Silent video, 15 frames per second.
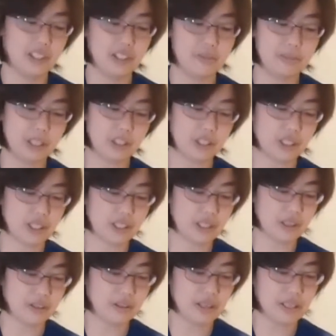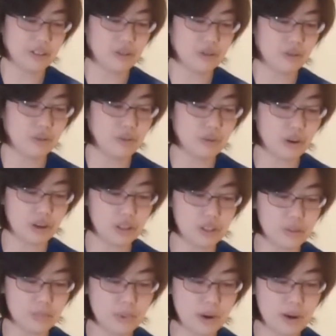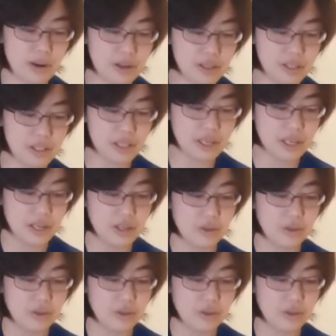Just make sure the tail has no hot spots,